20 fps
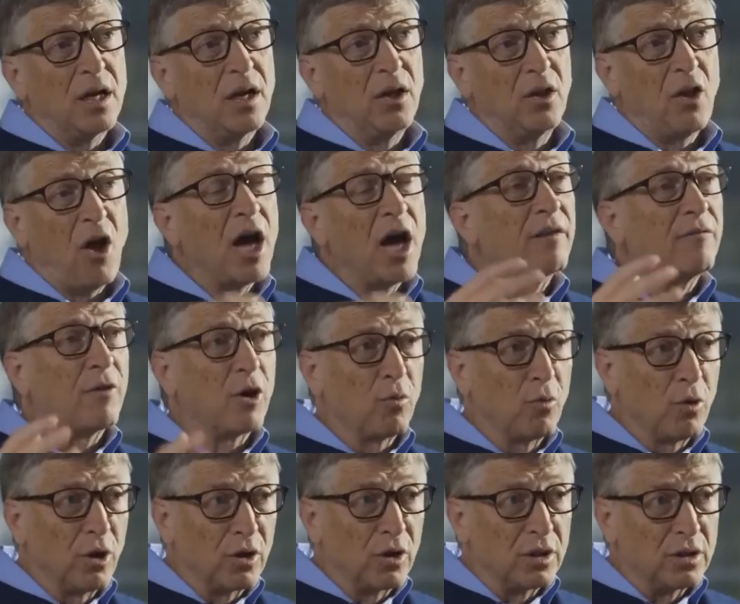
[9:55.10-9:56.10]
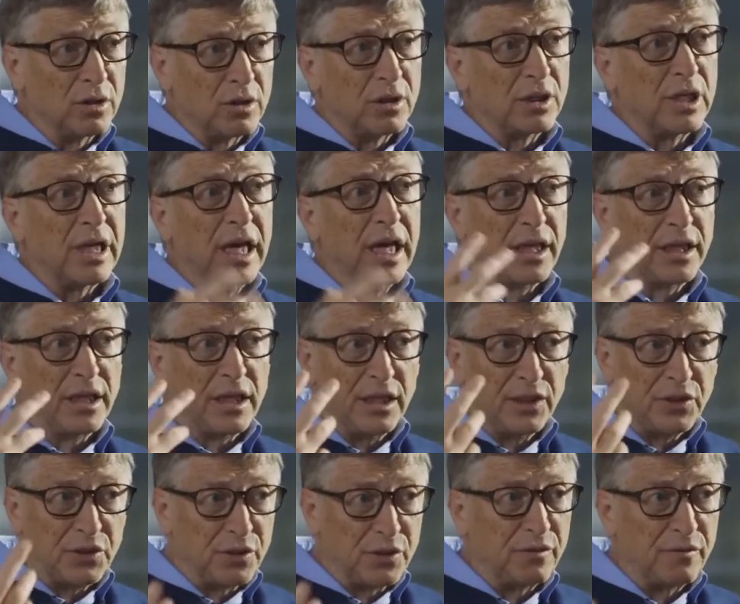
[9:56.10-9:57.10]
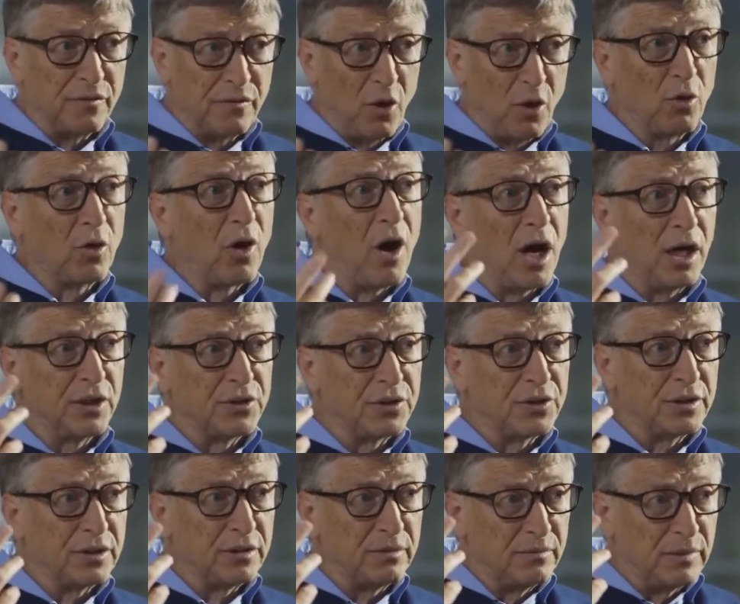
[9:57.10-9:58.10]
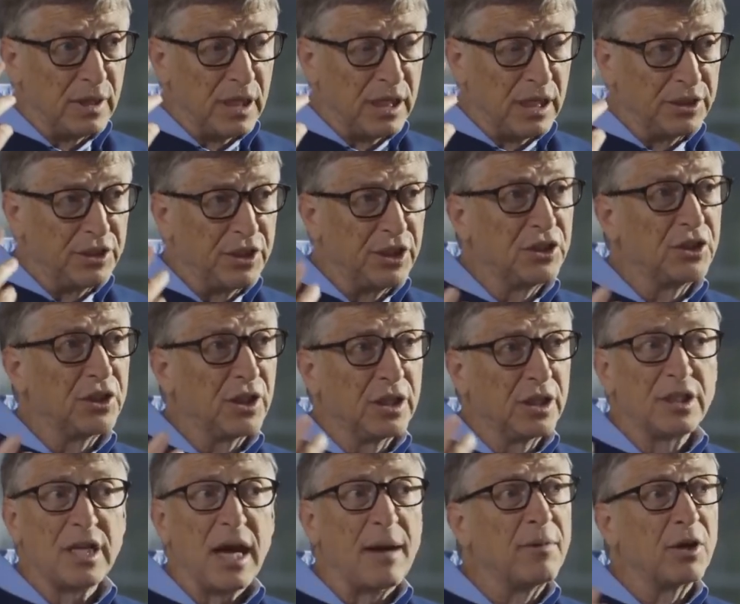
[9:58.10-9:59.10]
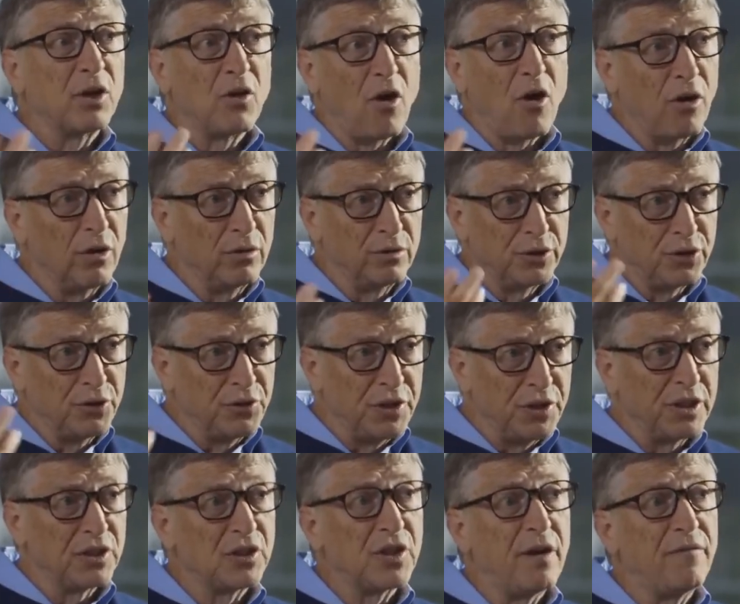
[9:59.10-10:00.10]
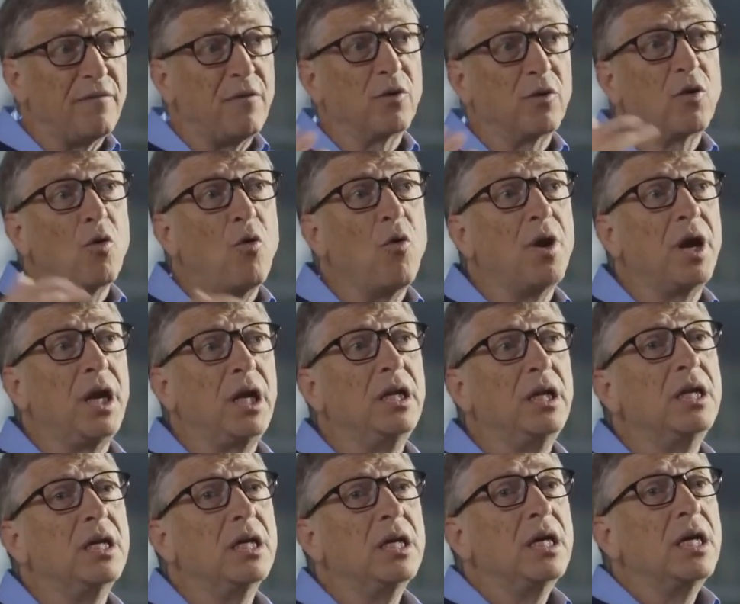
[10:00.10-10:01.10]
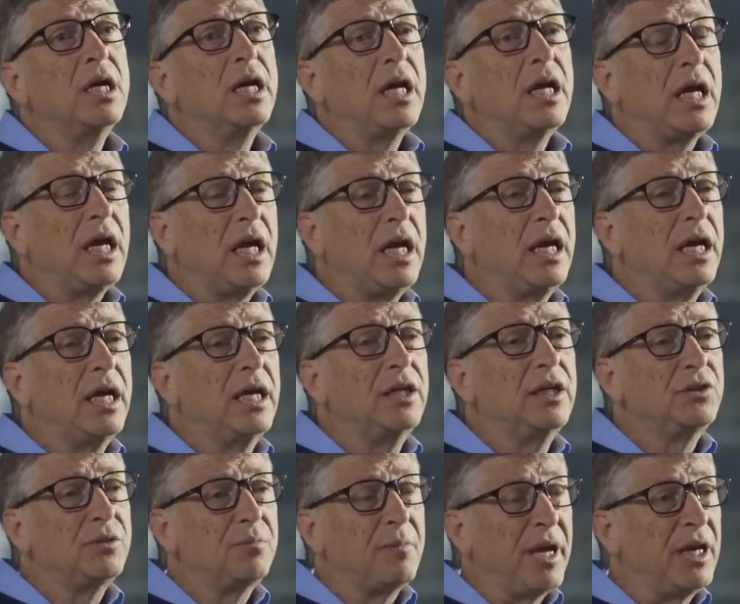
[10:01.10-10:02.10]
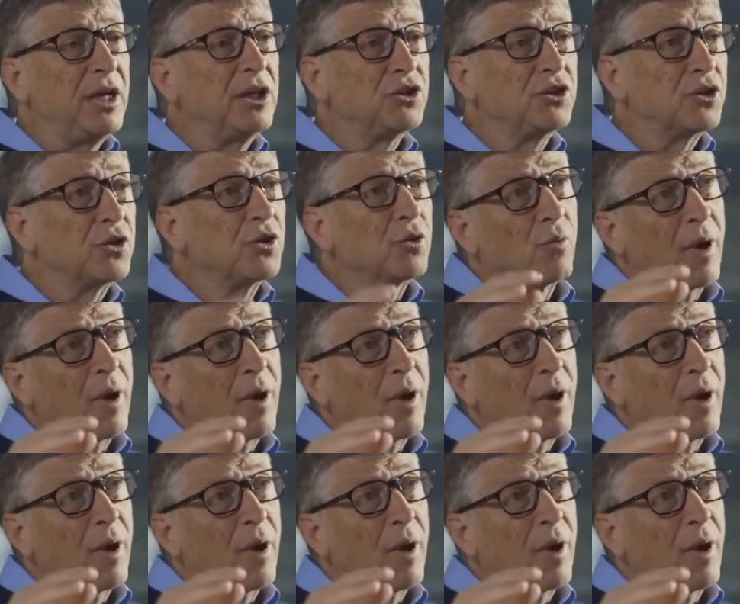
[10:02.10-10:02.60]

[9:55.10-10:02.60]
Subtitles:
a lot of our work to get this low-cost digital debit card using the cell phone going is making sure the